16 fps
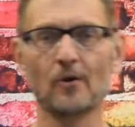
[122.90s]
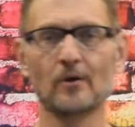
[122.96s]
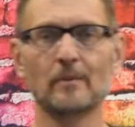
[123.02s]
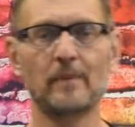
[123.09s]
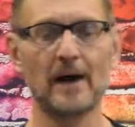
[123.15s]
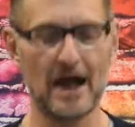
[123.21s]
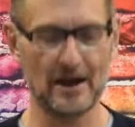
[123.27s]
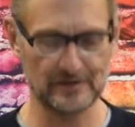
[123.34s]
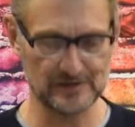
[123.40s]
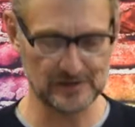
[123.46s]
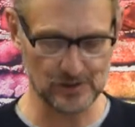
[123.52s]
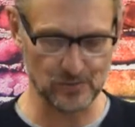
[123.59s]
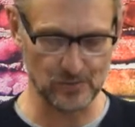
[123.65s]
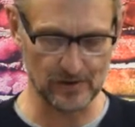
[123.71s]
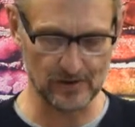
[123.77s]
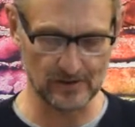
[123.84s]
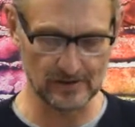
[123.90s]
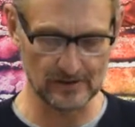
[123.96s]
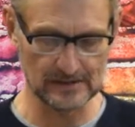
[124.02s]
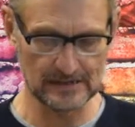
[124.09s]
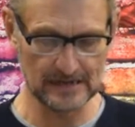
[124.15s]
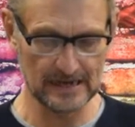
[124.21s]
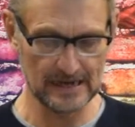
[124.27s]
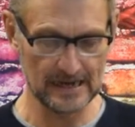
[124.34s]
or a pirate squirrel.
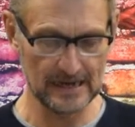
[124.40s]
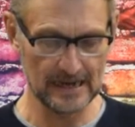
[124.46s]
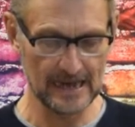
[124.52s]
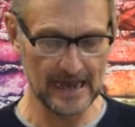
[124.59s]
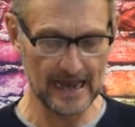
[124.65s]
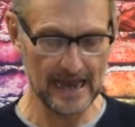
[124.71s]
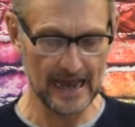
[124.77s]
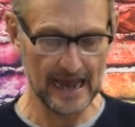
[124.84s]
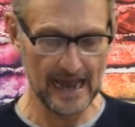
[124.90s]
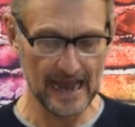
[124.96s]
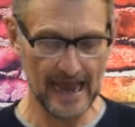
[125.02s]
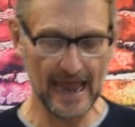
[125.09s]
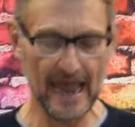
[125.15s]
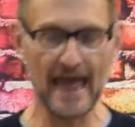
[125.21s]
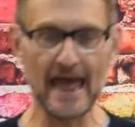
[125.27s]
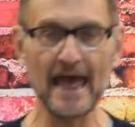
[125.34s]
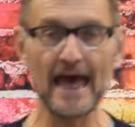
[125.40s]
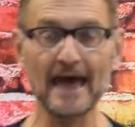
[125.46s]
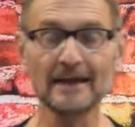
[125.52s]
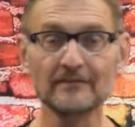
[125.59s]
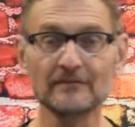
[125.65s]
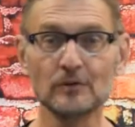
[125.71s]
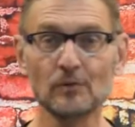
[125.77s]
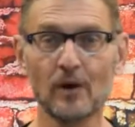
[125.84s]

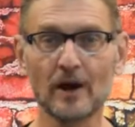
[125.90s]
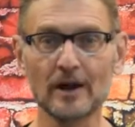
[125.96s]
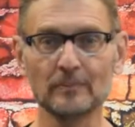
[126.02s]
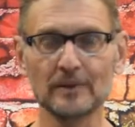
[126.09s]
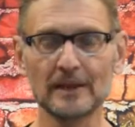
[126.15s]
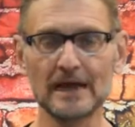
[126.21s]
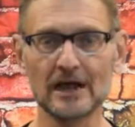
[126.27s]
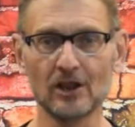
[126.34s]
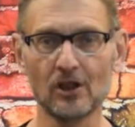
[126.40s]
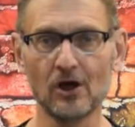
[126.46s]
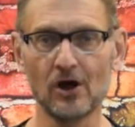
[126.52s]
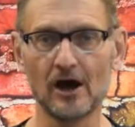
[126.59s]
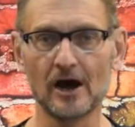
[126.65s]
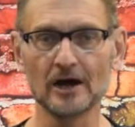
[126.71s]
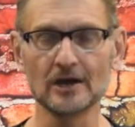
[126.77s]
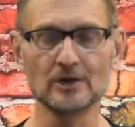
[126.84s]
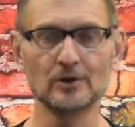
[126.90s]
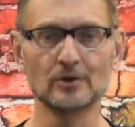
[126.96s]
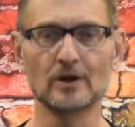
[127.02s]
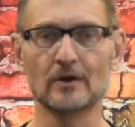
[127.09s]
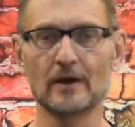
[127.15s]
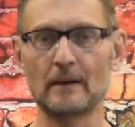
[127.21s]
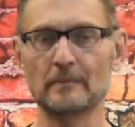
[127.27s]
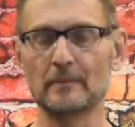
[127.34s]
And if you want to play along, you
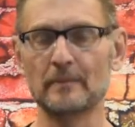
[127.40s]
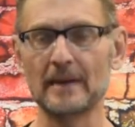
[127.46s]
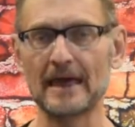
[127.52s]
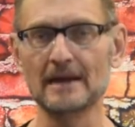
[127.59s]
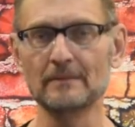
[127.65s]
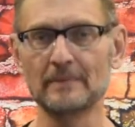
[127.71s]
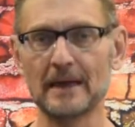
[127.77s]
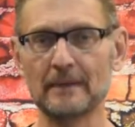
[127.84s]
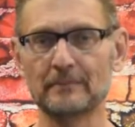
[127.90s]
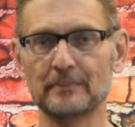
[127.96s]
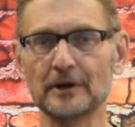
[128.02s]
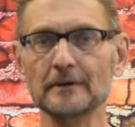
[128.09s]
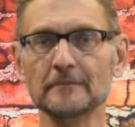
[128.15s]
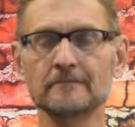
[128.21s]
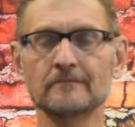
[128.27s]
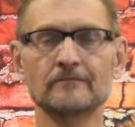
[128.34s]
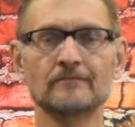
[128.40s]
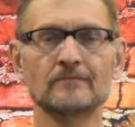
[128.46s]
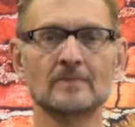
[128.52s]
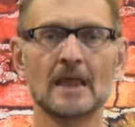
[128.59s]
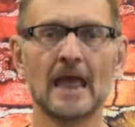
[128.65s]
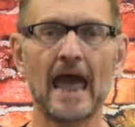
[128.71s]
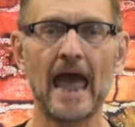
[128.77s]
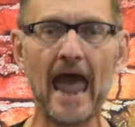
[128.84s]
can grab a pen and paper
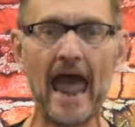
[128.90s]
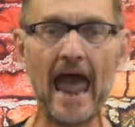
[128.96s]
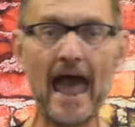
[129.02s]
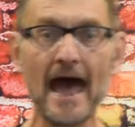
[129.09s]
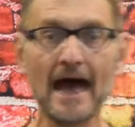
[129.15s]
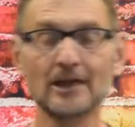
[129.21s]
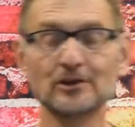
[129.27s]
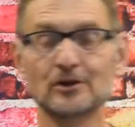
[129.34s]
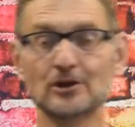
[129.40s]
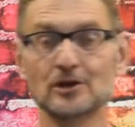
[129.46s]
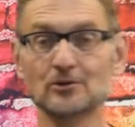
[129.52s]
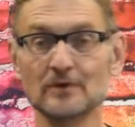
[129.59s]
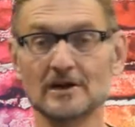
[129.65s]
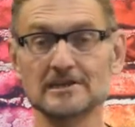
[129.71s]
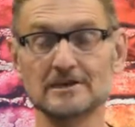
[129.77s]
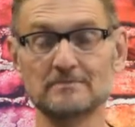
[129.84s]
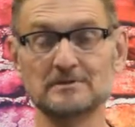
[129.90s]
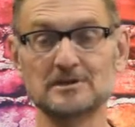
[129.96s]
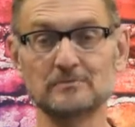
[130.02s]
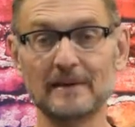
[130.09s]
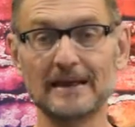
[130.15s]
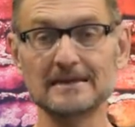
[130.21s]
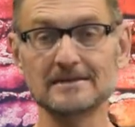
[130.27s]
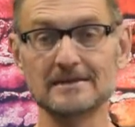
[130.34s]
and you can dress up as
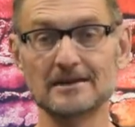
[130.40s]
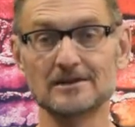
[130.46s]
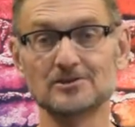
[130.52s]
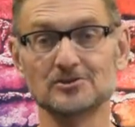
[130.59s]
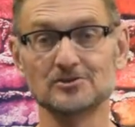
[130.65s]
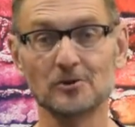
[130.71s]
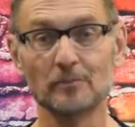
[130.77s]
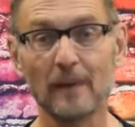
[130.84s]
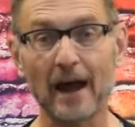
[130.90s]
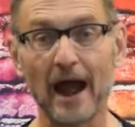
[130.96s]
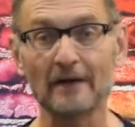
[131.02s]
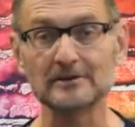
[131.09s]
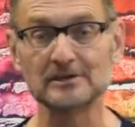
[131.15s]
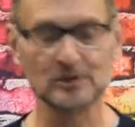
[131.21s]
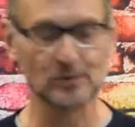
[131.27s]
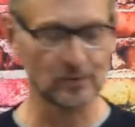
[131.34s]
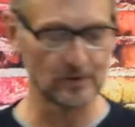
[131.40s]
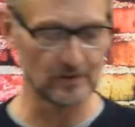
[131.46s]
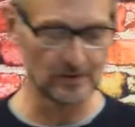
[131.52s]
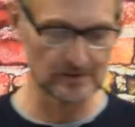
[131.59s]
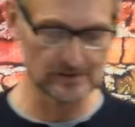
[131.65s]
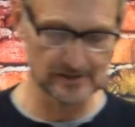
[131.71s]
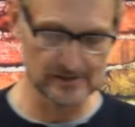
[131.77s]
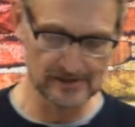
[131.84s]
space ninjas or pirate
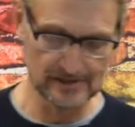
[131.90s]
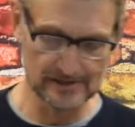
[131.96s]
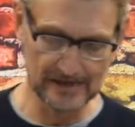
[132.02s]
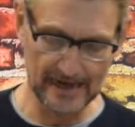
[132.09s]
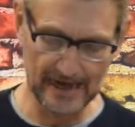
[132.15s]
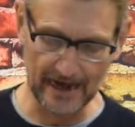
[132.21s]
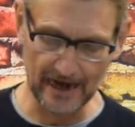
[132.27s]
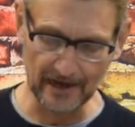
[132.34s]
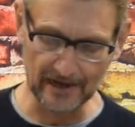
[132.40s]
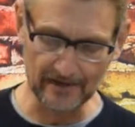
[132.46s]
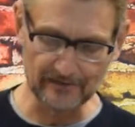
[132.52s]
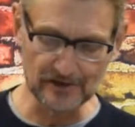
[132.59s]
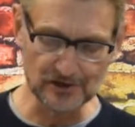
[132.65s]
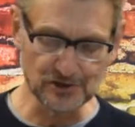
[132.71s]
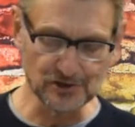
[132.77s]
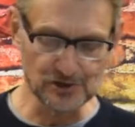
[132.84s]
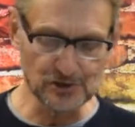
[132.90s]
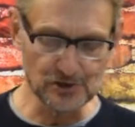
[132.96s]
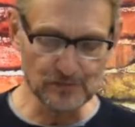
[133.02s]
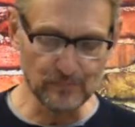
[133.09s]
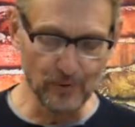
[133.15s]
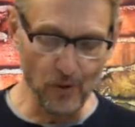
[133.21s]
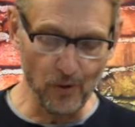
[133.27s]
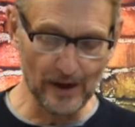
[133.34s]
squirrels. And I'll give you
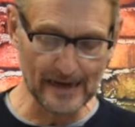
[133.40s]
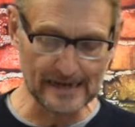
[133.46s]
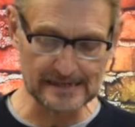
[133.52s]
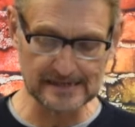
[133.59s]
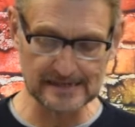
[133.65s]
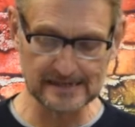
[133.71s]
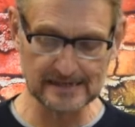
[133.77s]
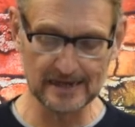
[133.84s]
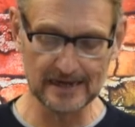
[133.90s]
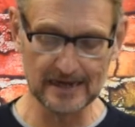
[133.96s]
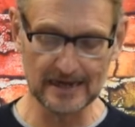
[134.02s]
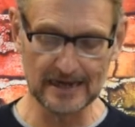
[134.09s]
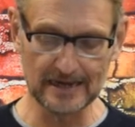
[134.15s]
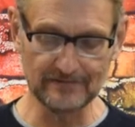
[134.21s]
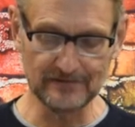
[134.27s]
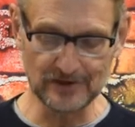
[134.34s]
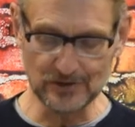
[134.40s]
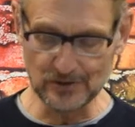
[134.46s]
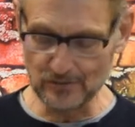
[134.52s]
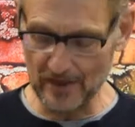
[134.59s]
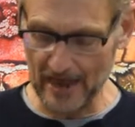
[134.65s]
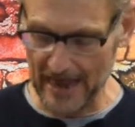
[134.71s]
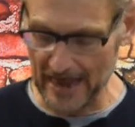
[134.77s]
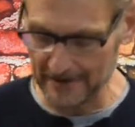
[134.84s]
two points if you do
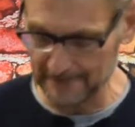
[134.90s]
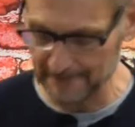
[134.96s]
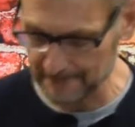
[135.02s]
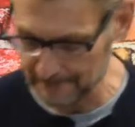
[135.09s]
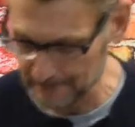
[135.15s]
that.